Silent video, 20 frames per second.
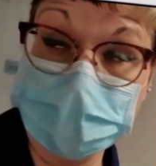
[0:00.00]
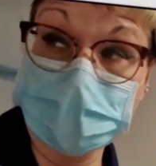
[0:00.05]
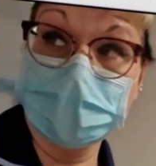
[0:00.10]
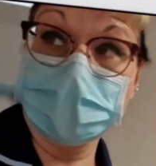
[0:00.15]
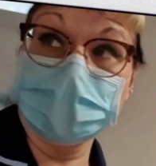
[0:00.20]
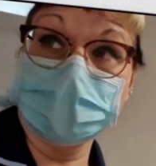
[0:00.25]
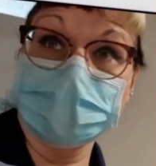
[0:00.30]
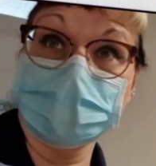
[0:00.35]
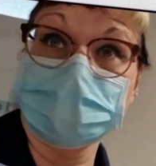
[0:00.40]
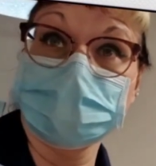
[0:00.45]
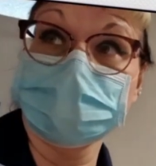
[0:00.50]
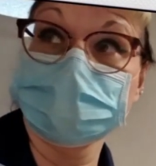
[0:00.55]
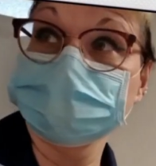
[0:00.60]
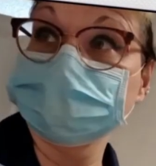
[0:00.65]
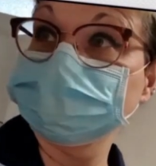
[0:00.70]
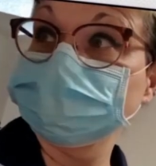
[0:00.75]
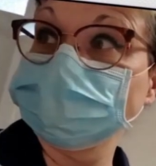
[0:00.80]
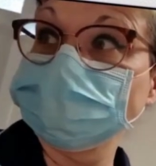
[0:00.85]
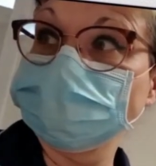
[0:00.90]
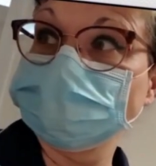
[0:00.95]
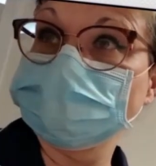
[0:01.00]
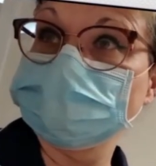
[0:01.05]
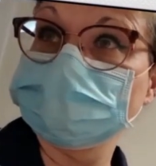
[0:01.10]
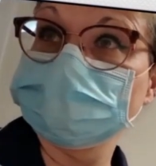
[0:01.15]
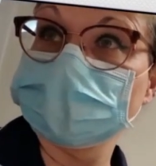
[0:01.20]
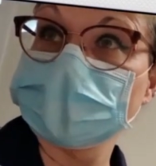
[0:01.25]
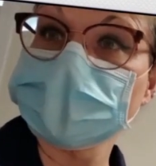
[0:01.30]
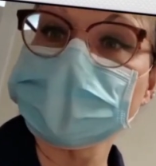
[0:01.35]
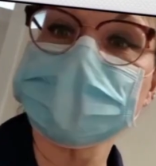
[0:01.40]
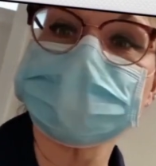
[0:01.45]

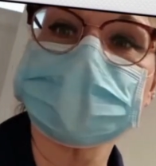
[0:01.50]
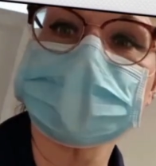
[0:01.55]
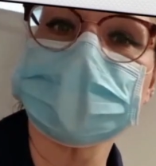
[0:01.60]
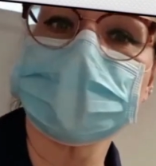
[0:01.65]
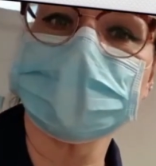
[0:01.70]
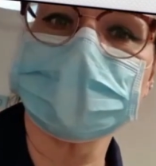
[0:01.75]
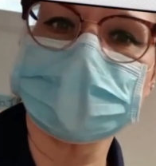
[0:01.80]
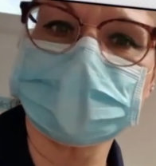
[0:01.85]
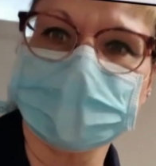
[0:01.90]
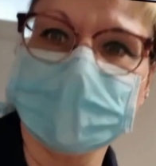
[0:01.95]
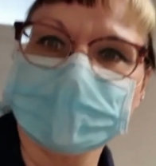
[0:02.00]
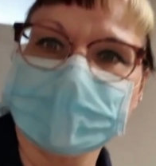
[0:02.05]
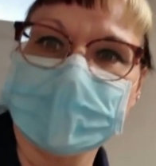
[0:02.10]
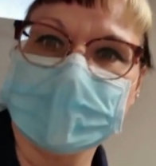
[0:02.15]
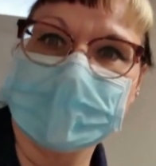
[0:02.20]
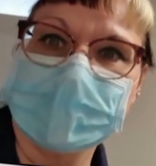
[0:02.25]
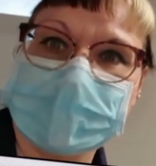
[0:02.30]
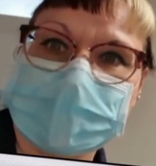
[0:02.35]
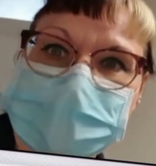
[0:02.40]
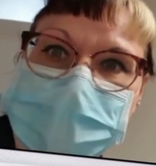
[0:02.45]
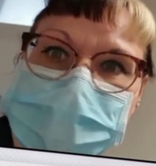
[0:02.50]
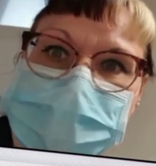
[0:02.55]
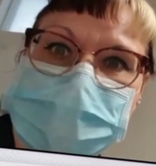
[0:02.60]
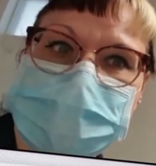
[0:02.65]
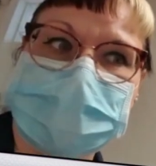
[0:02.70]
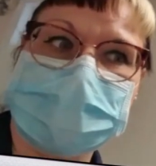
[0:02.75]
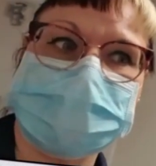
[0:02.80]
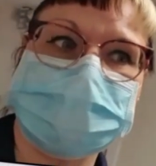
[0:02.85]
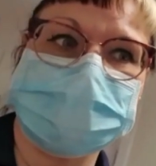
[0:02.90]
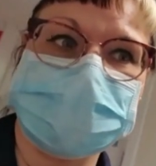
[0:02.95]
12 o'clock to
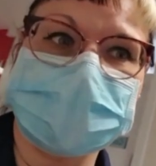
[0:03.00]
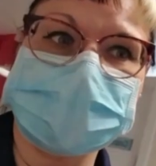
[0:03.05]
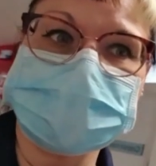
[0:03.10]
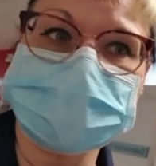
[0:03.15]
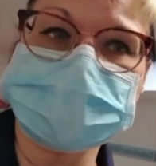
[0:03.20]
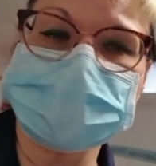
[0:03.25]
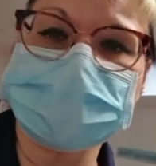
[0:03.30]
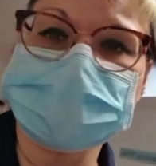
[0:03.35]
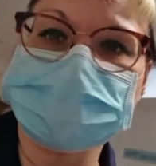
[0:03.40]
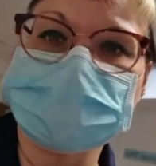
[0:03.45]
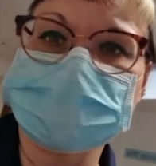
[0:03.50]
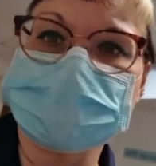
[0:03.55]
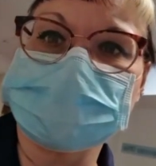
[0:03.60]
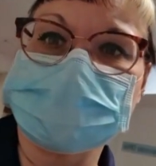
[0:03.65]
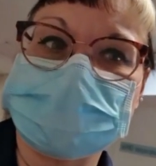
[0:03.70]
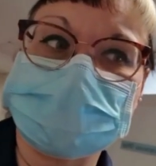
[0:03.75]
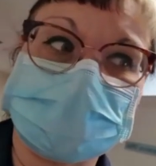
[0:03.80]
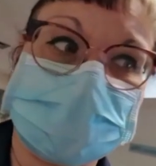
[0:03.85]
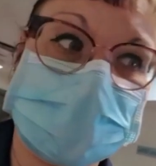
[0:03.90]
see the patient and